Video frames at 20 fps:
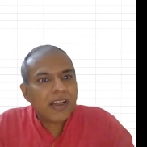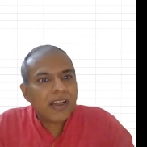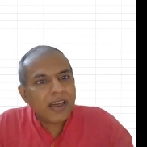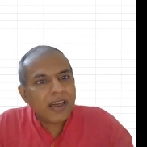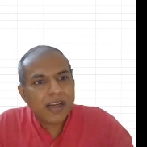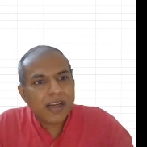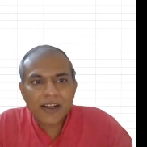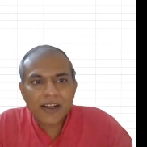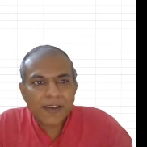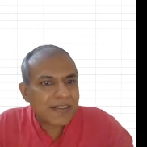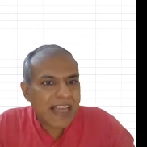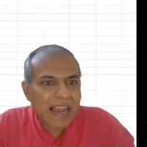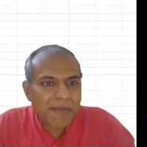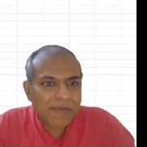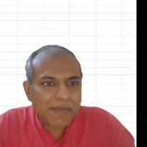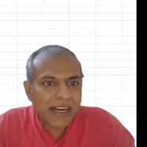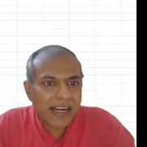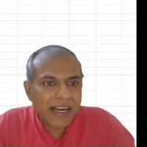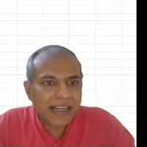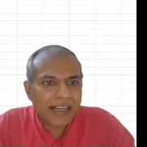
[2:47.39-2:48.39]
Uh,
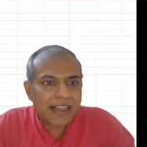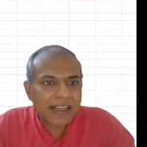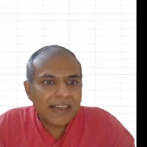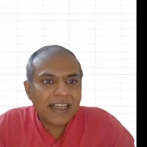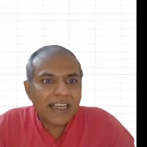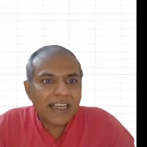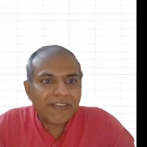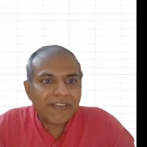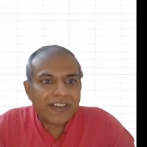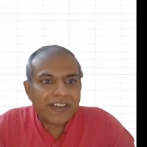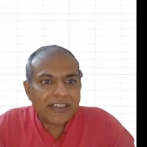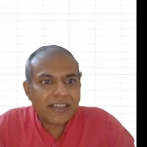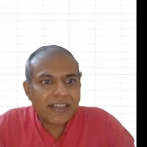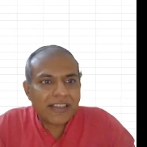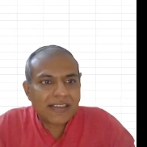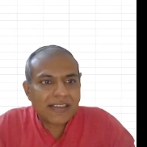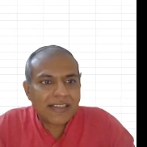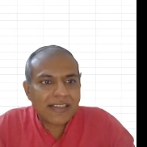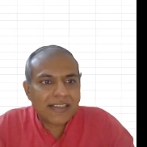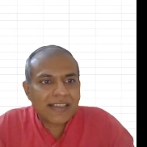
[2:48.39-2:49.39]
same data.
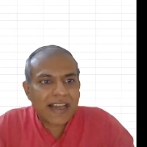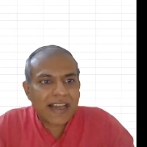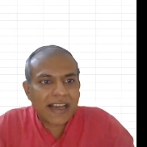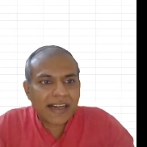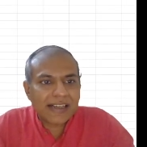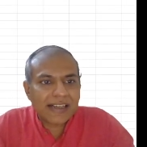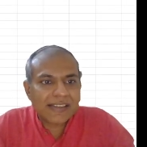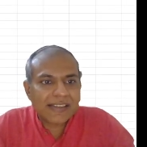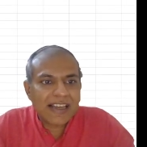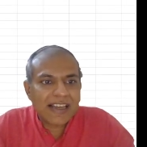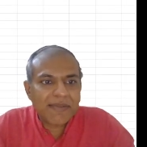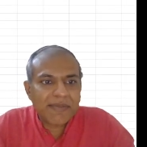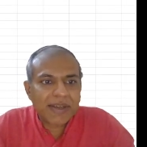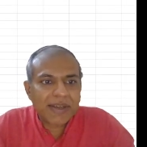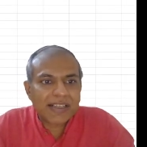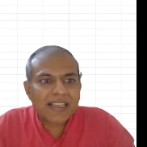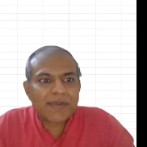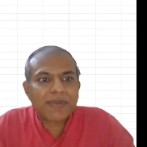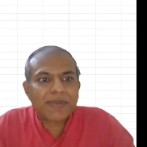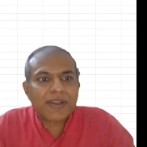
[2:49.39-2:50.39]
Everything is exactly same
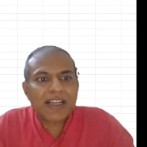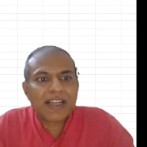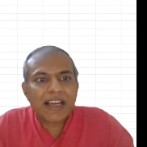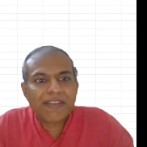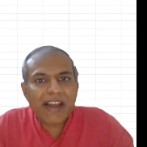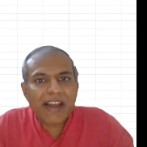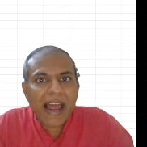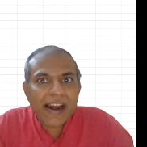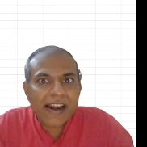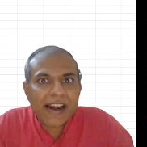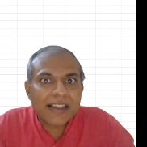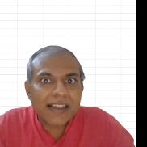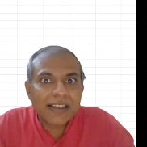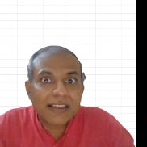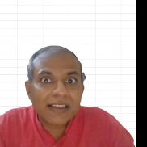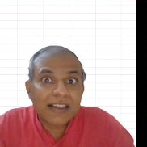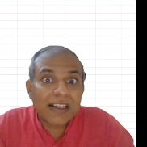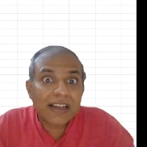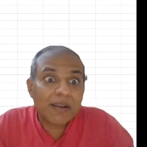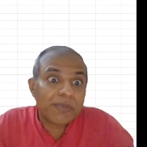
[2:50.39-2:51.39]
except that I've added
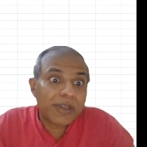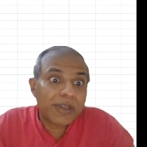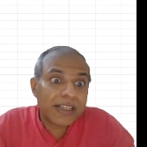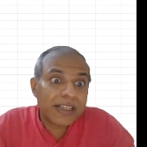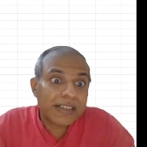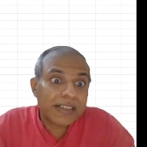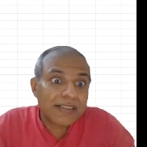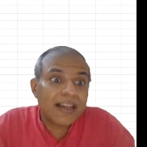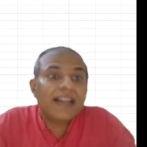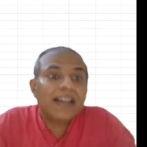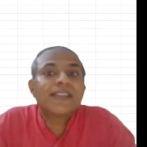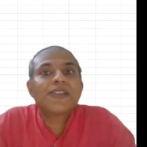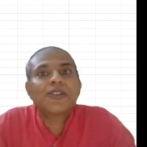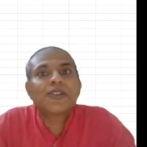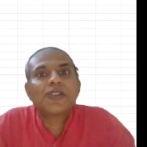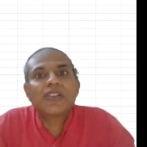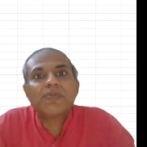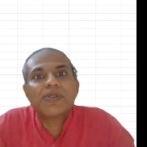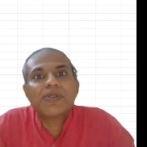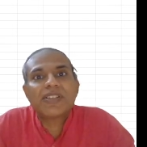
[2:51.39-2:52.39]
that the company decides
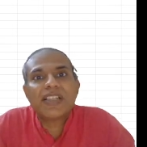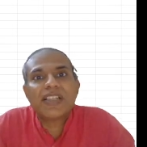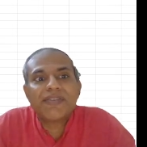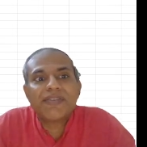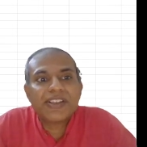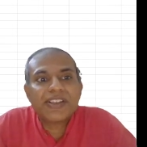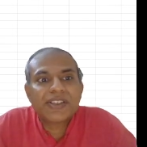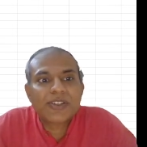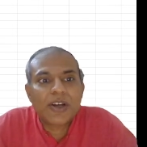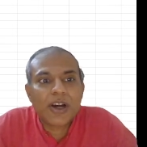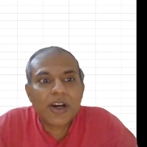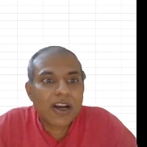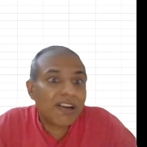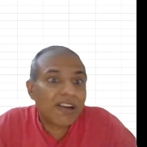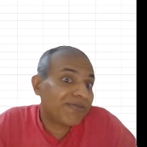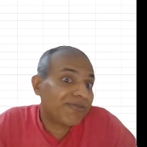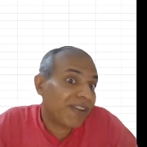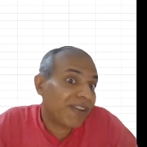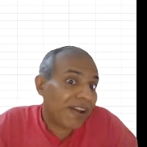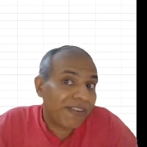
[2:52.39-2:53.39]
to keep a safety stock
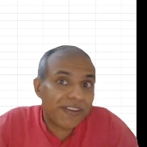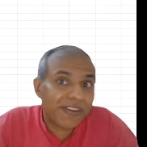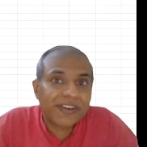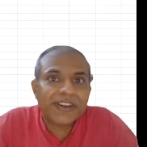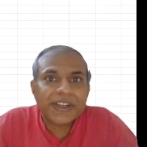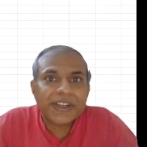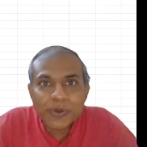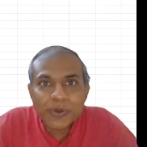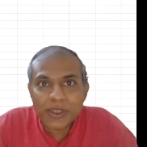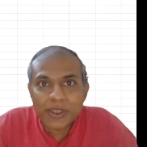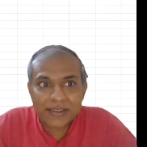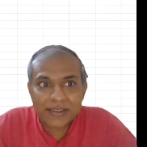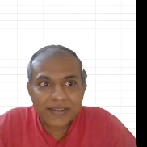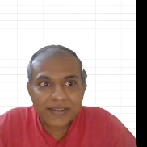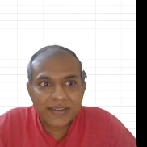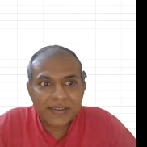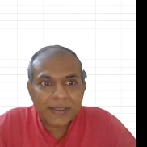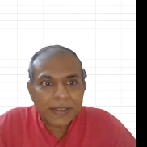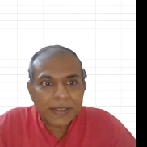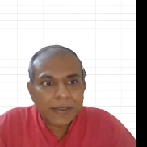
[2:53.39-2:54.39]
of 500
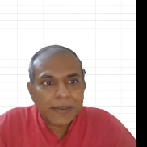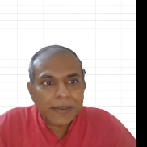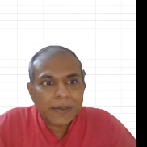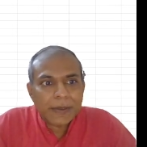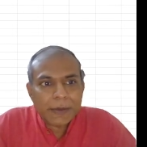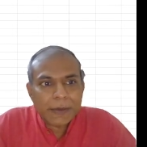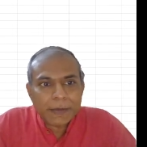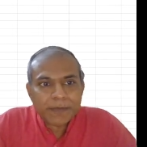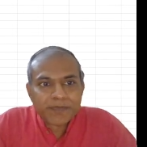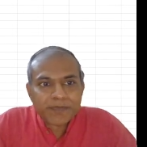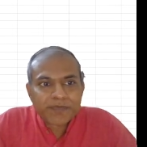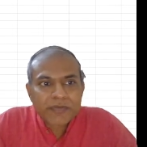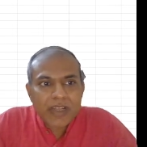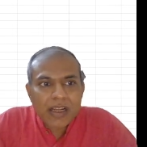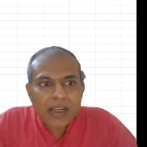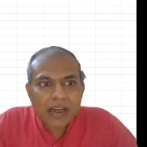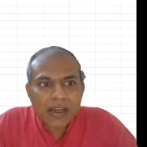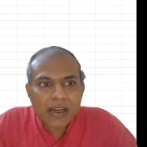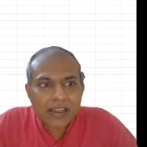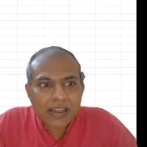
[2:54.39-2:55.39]
units.
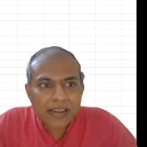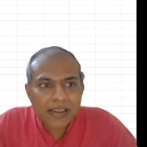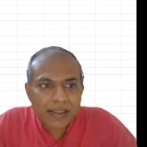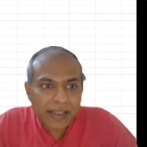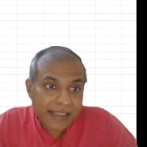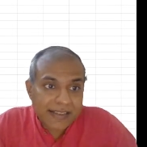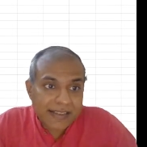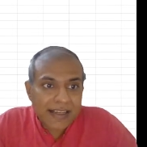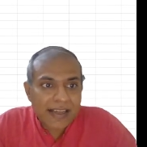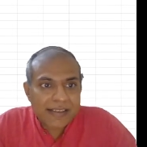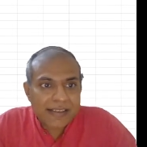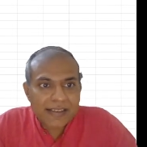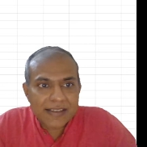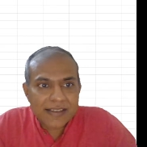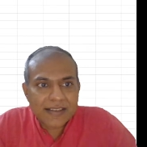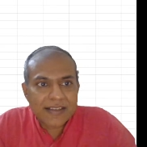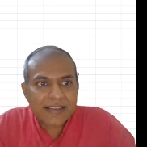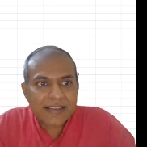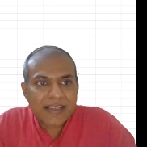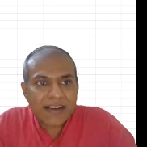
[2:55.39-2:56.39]
Uh, SS
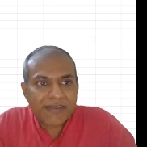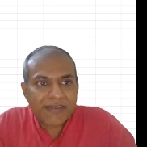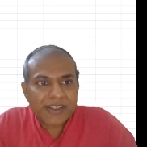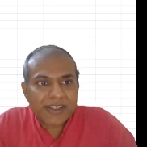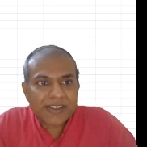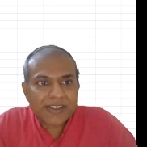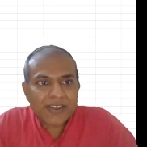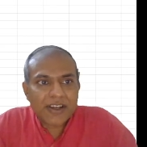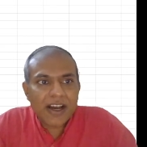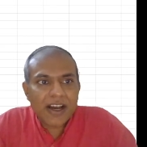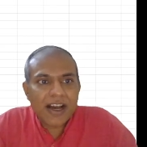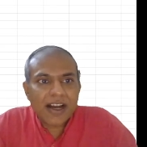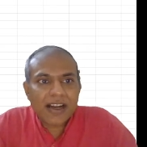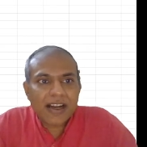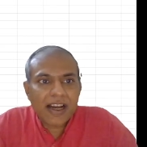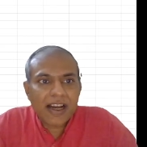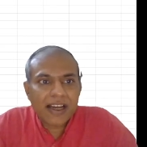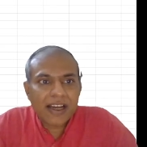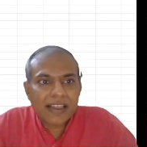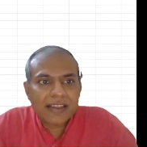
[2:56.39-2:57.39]
is the safety
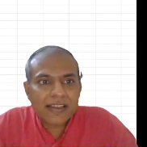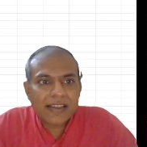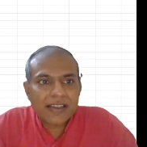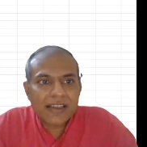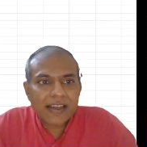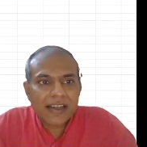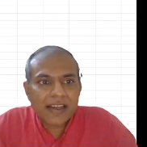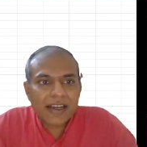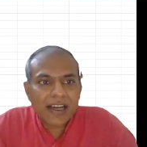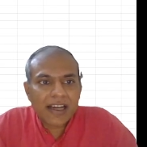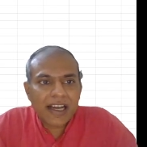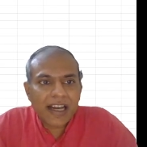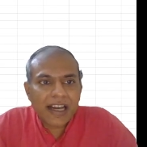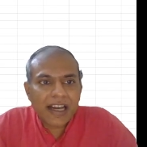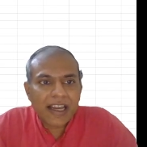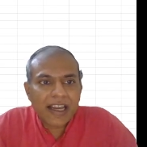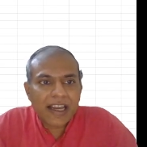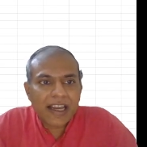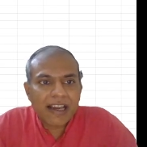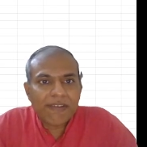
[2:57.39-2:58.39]
stock. I think
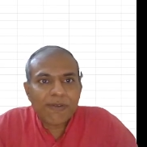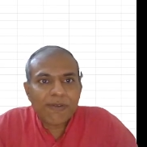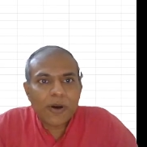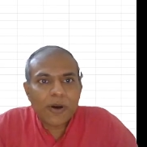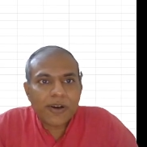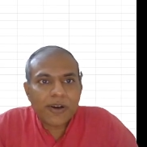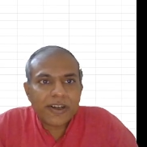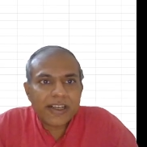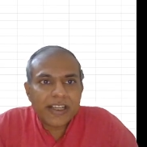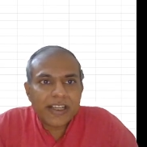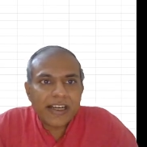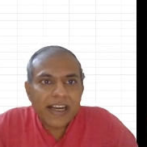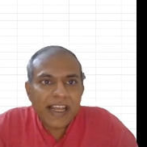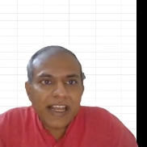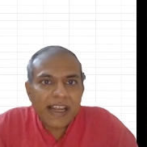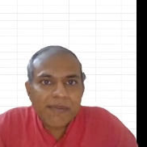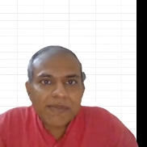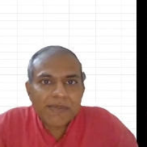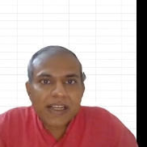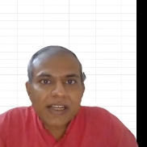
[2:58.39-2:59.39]
I have already
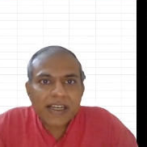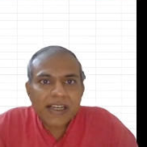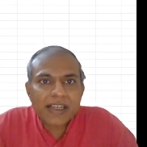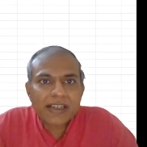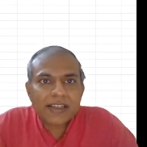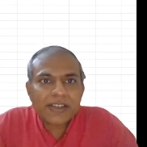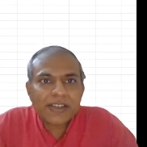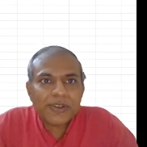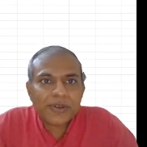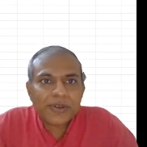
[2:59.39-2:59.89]
named it.